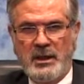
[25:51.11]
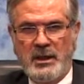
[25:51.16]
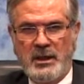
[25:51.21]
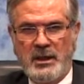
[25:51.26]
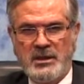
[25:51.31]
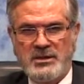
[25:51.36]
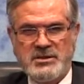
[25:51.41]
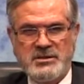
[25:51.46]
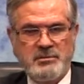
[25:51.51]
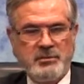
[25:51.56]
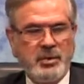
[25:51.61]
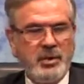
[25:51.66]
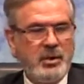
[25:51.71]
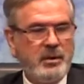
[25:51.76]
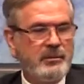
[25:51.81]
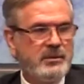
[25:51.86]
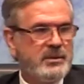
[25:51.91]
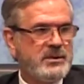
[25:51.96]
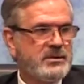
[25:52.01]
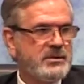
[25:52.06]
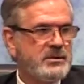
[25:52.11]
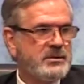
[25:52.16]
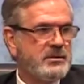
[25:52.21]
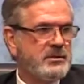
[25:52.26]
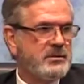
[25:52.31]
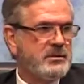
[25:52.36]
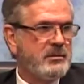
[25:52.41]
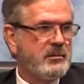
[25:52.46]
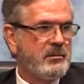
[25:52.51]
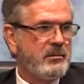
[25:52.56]
its
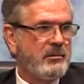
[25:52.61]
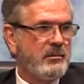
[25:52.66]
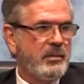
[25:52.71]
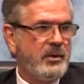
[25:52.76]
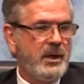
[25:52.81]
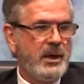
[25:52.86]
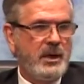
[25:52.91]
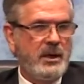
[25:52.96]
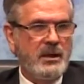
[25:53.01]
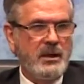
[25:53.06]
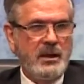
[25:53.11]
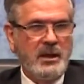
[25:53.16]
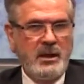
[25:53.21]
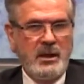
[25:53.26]
purpose, but